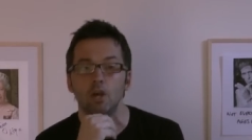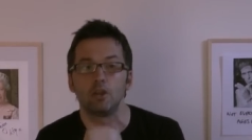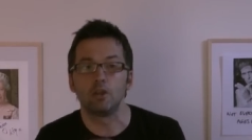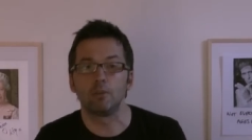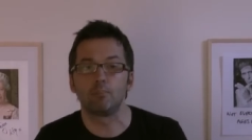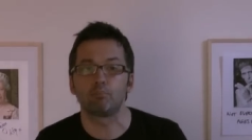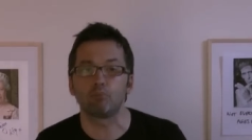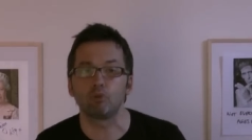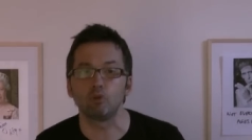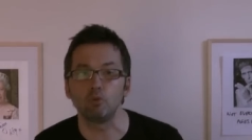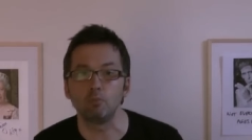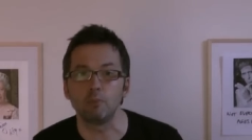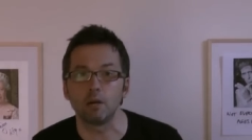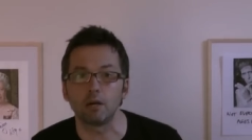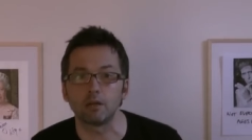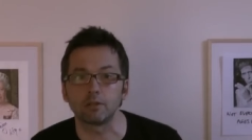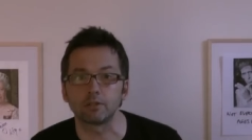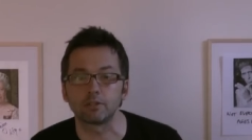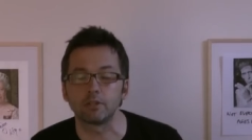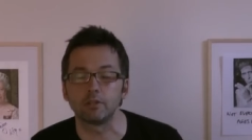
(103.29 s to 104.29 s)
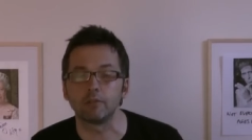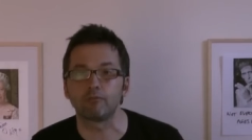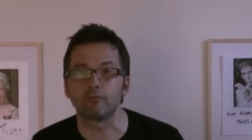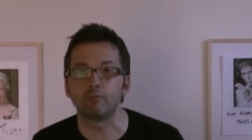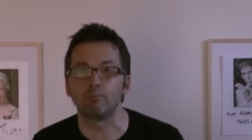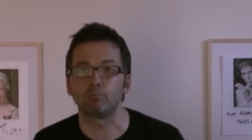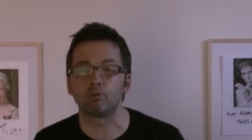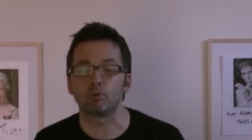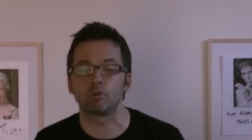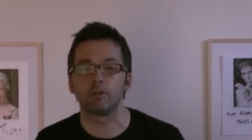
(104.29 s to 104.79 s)
the brewmaster
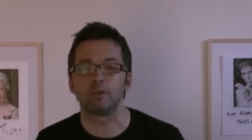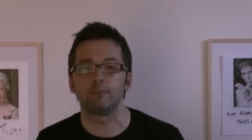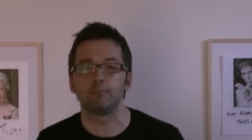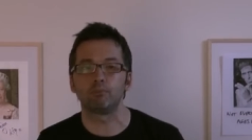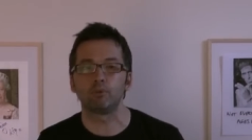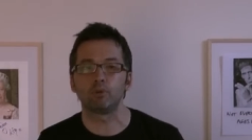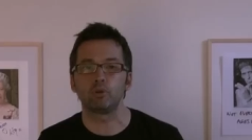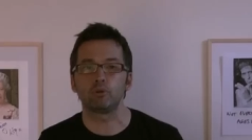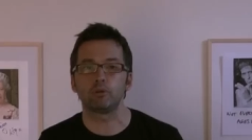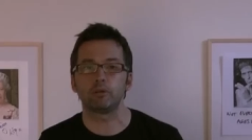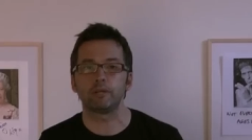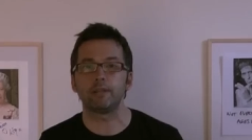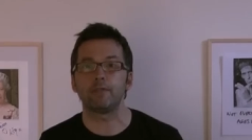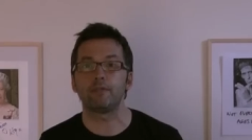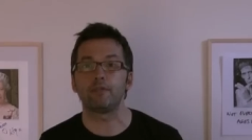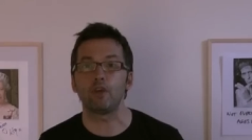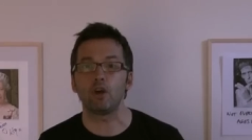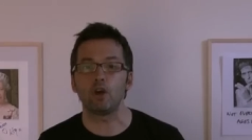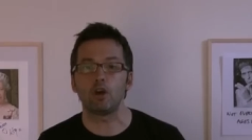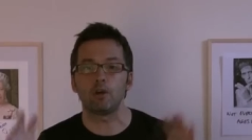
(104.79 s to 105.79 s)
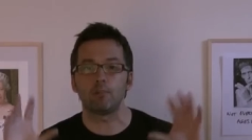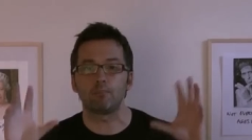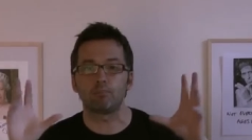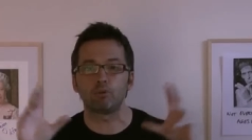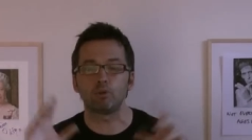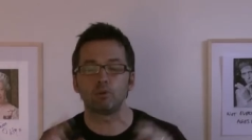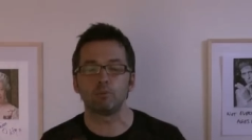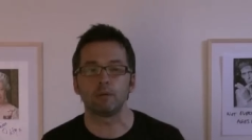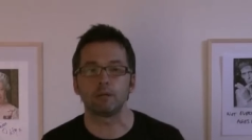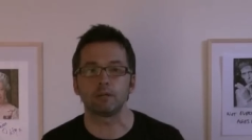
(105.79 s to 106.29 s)
from Brooklyn Brewery, the
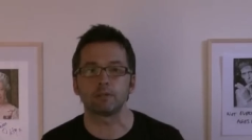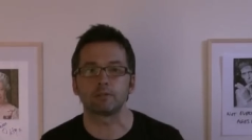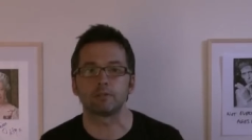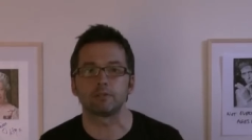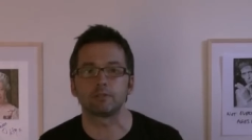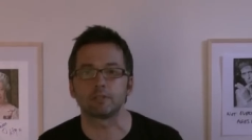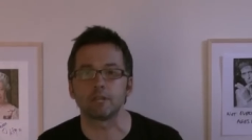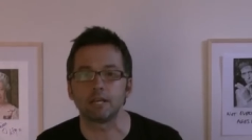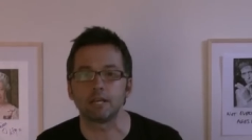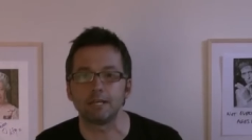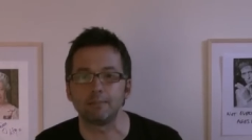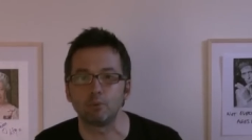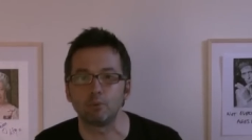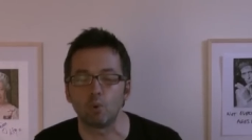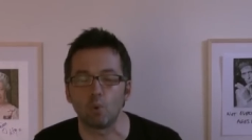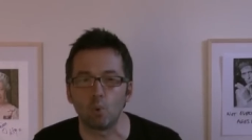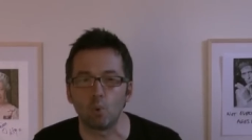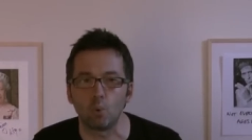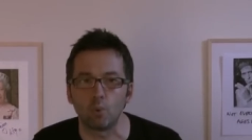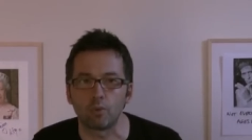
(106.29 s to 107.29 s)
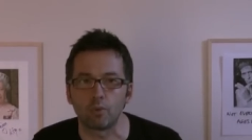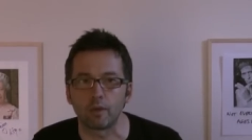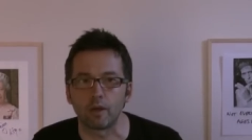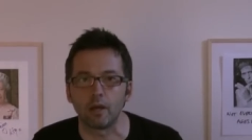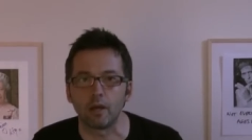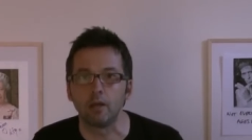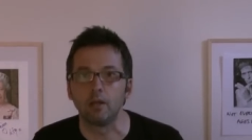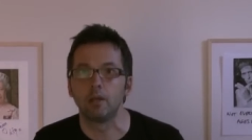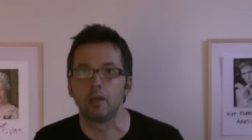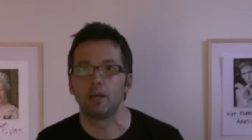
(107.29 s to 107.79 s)
Brewmaster's Table
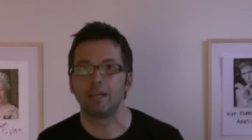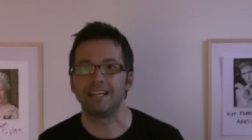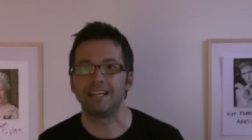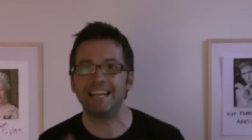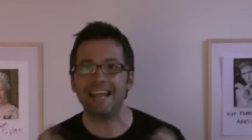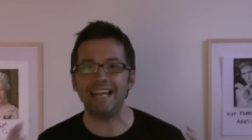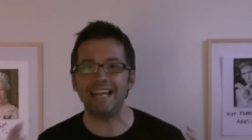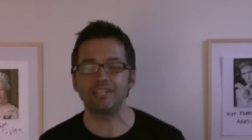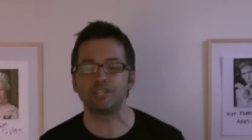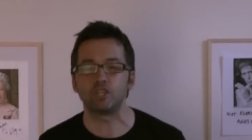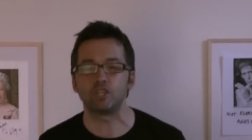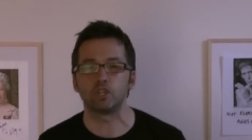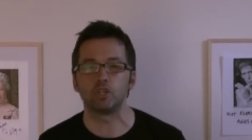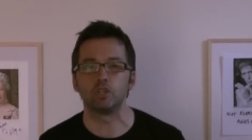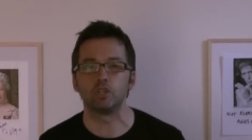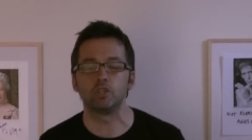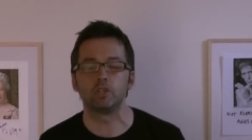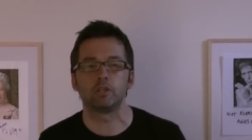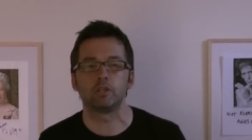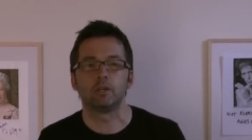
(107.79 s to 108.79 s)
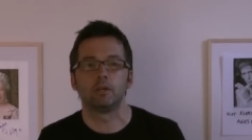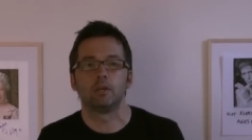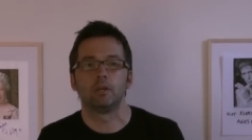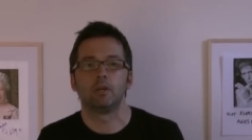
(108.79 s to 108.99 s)
author, legend.